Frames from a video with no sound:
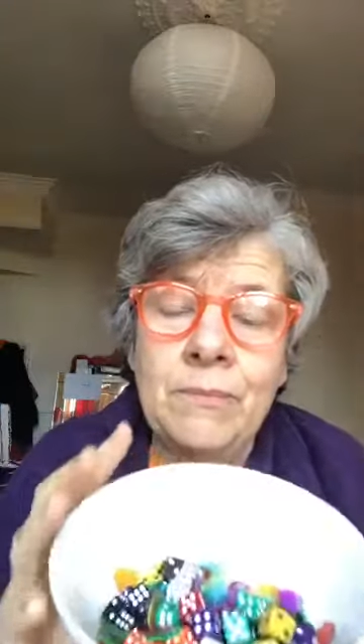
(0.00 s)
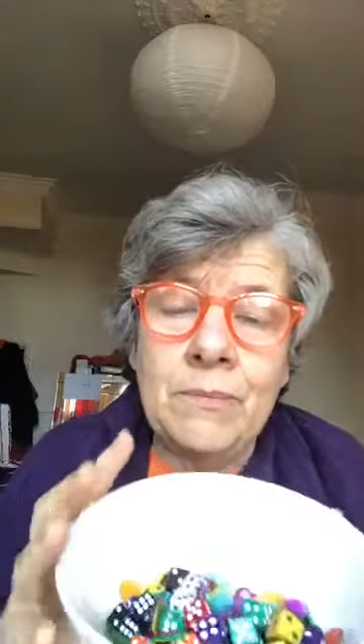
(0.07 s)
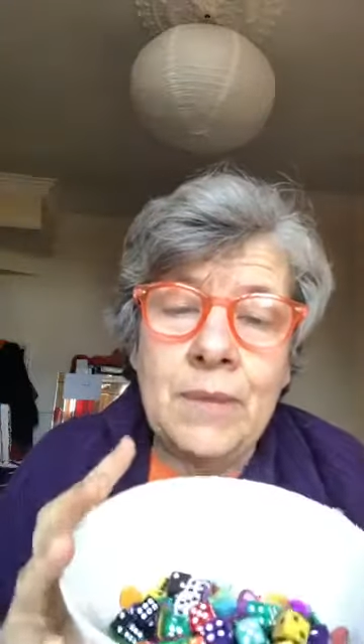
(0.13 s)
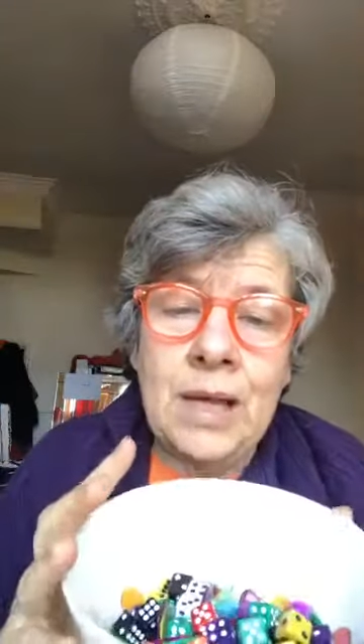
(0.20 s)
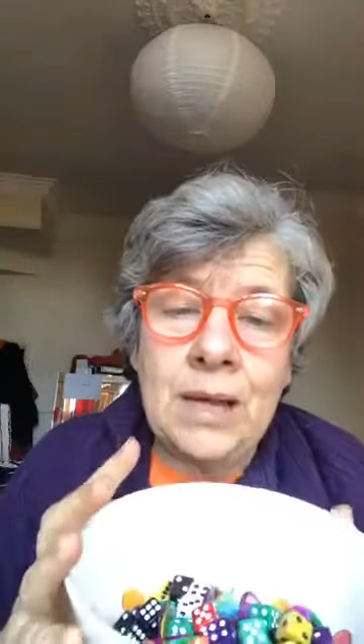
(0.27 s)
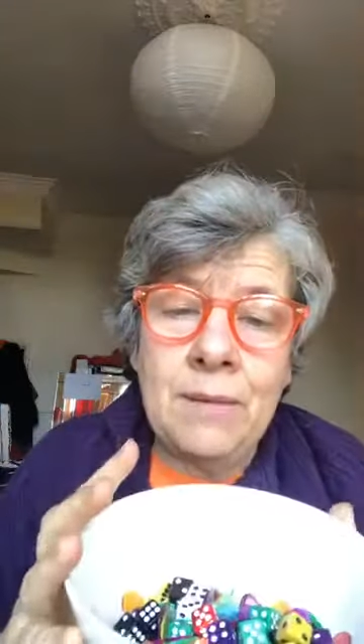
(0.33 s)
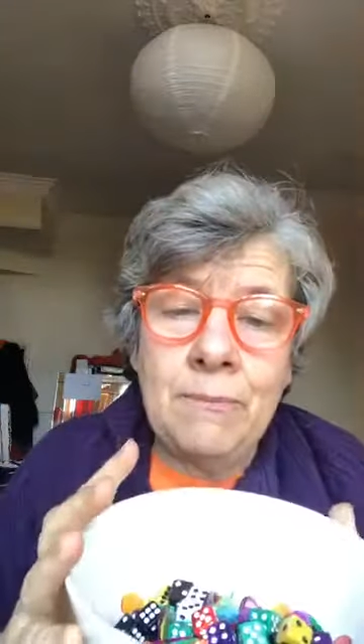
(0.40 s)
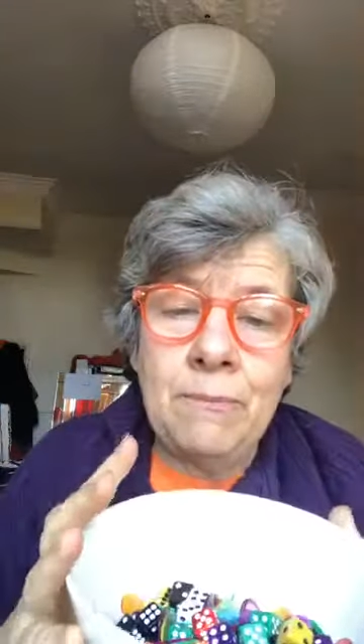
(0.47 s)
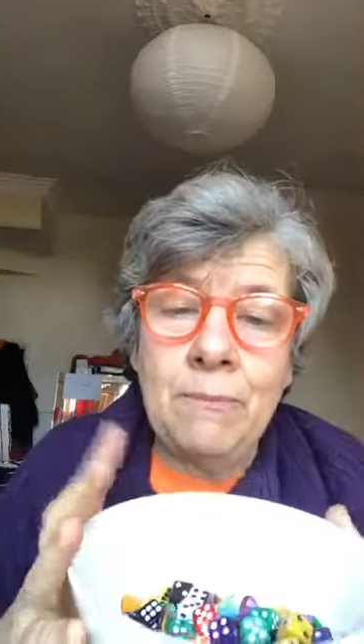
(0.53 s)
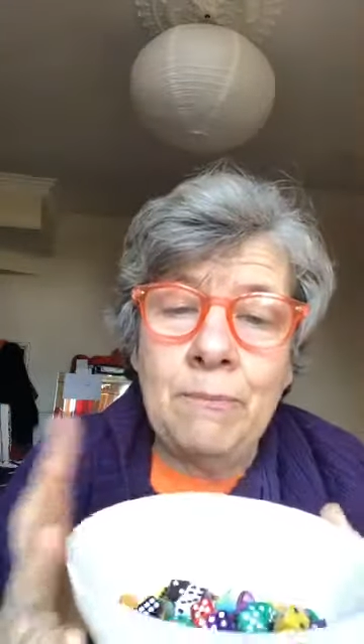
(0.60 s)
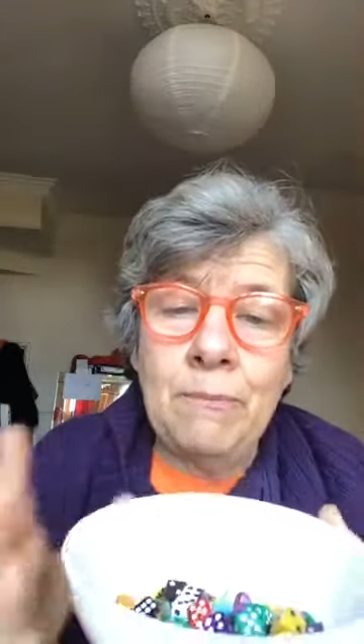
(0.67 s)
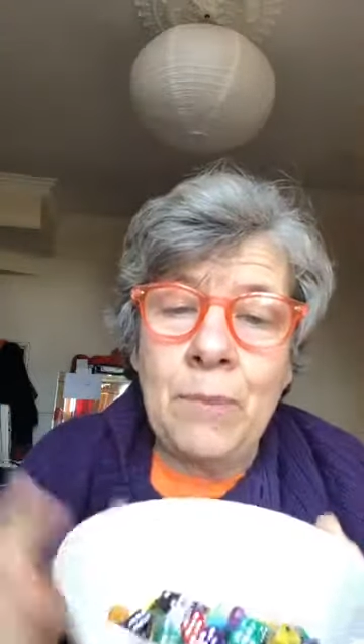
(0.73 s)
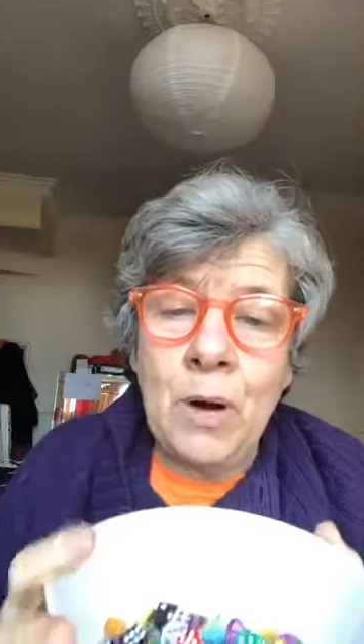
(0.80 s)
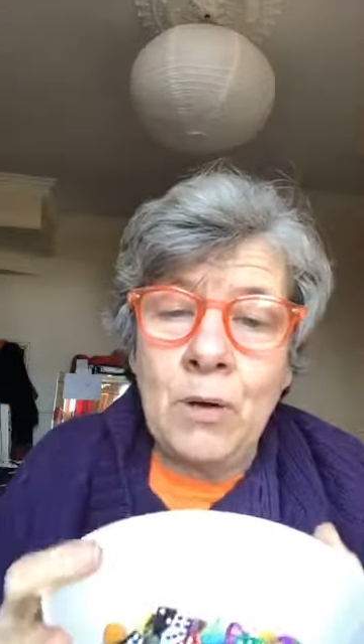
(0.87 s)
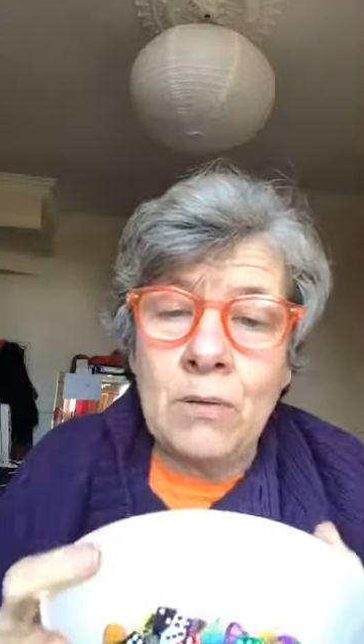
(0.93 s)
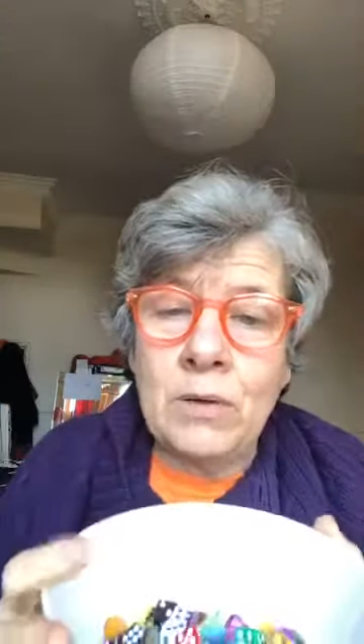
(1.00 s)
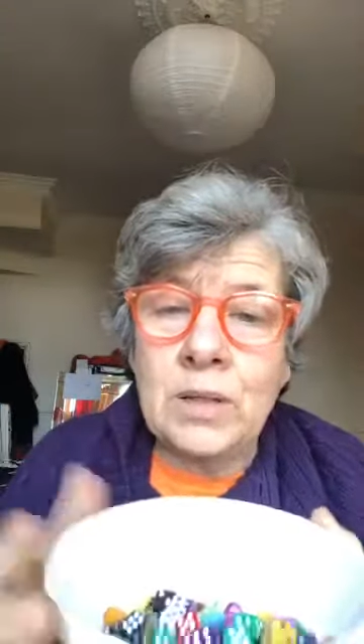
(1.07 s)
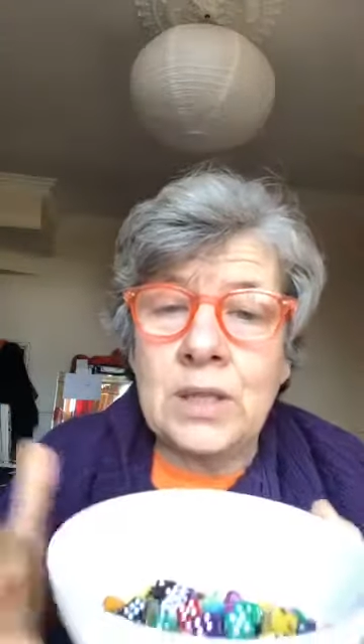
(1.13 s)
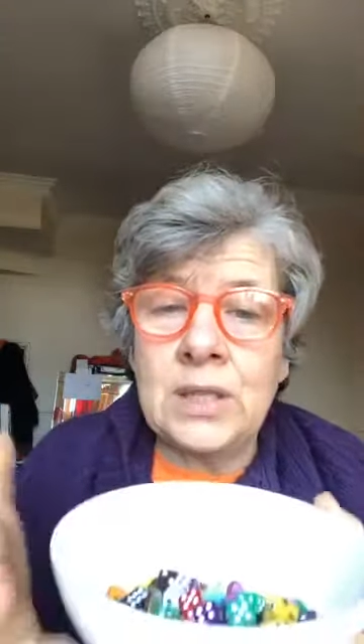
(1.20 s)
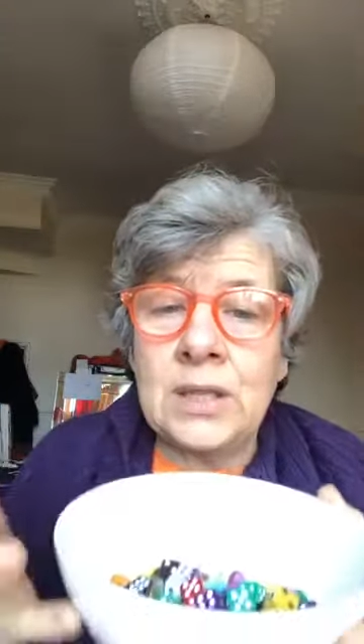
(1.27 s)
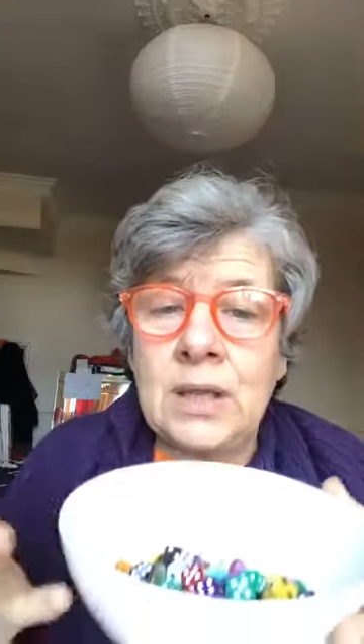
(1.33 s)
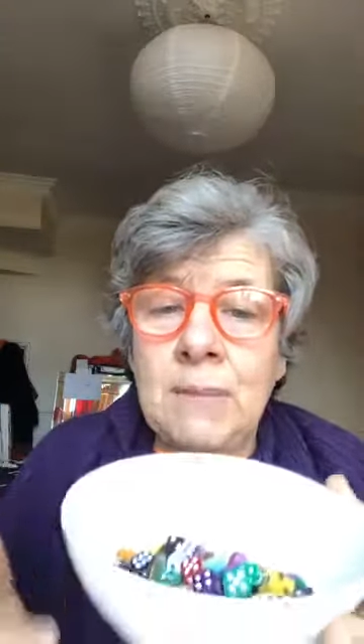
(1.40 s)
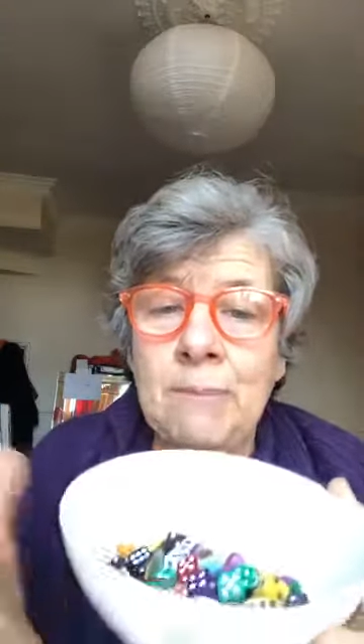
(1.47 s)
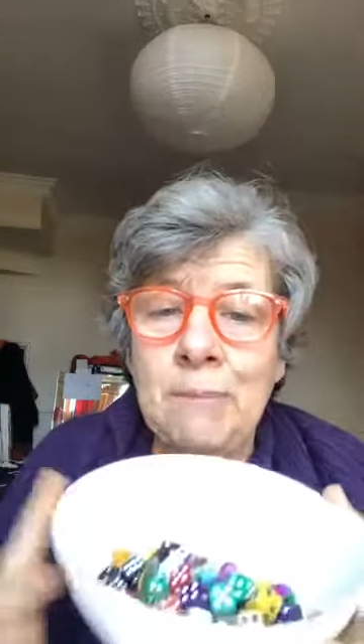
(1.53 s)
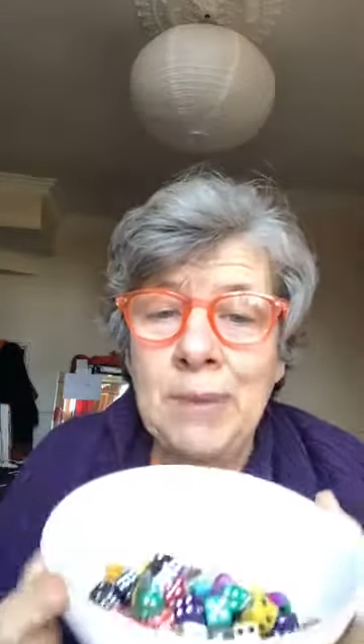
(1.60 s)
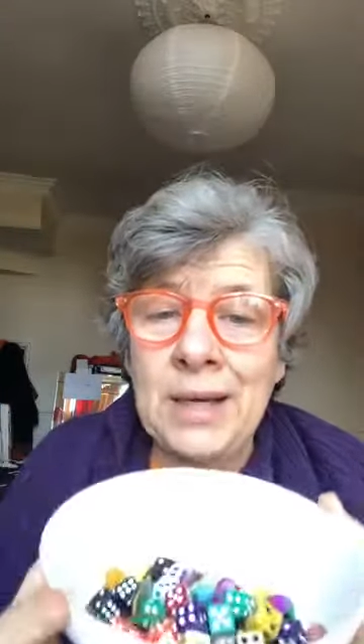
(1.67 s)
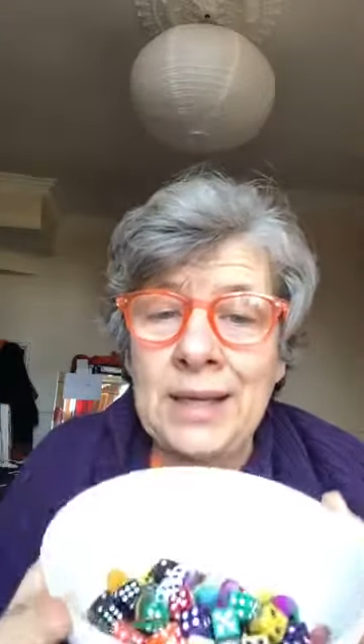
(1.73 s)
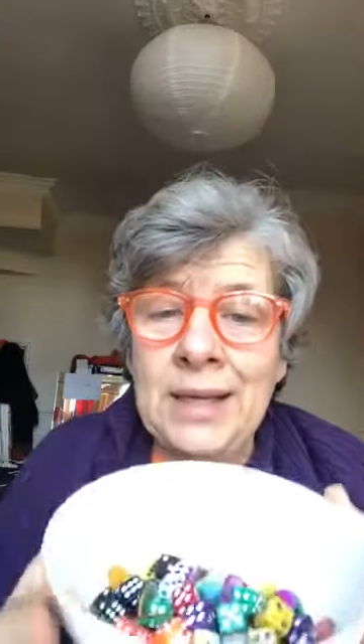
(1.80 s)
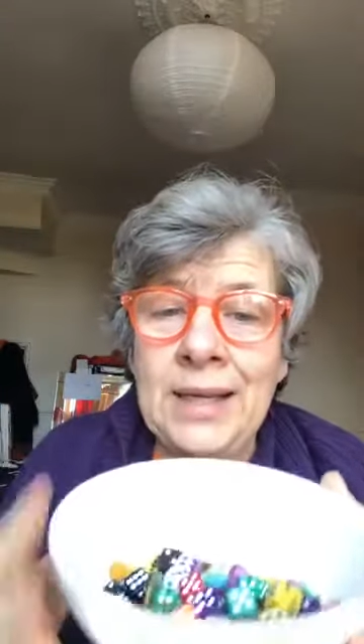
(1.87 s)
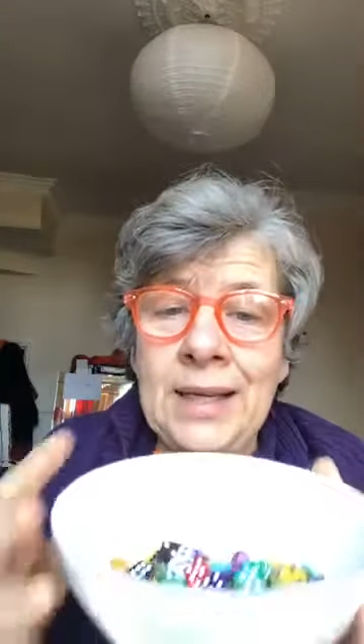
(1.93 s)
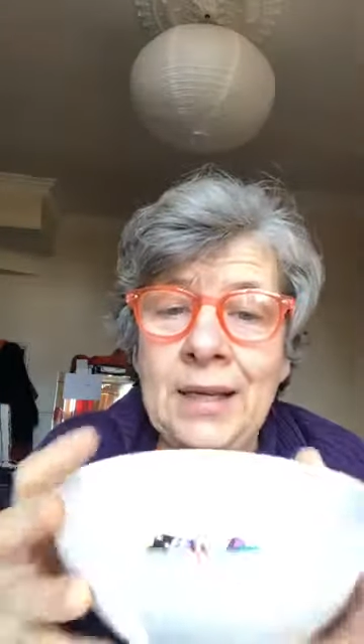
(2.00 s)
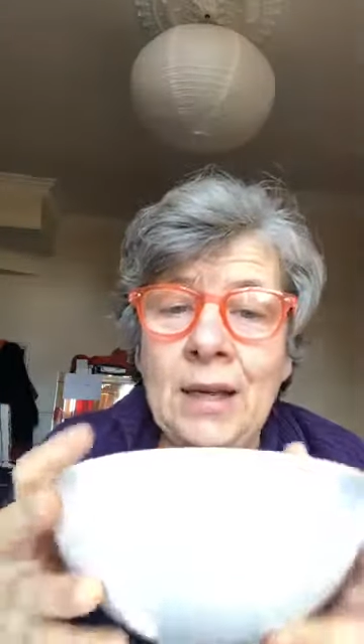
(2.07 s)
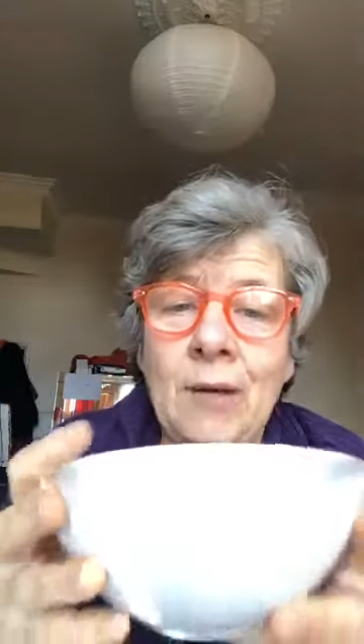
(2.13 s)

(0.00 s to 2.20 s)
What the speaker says: a box, a bucket,